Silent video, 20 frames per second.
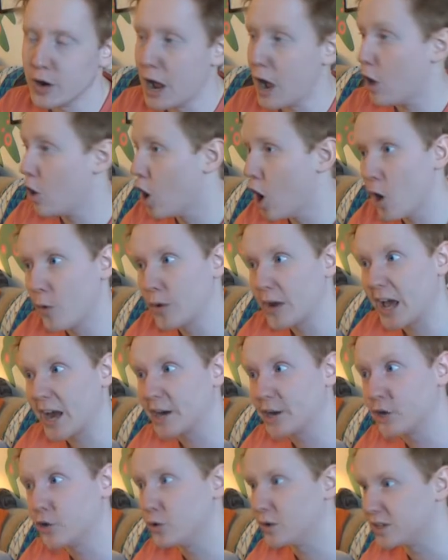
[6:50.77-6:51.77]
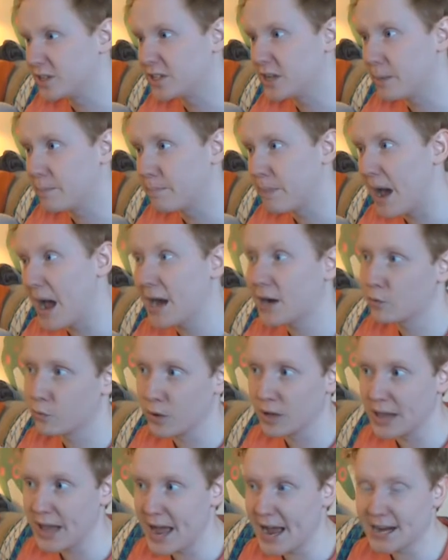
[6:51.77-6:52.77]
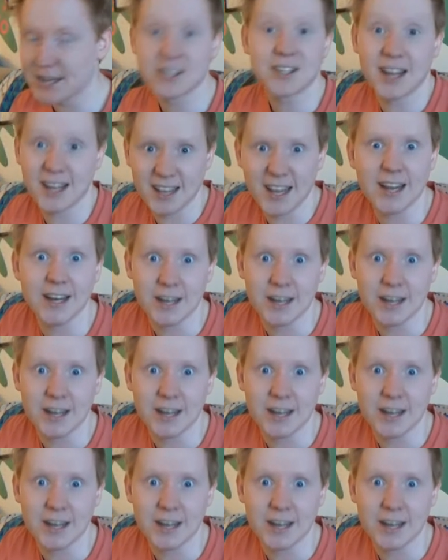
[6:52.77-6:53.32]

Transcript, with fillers: If you want to stay up to date, make sure you subscribe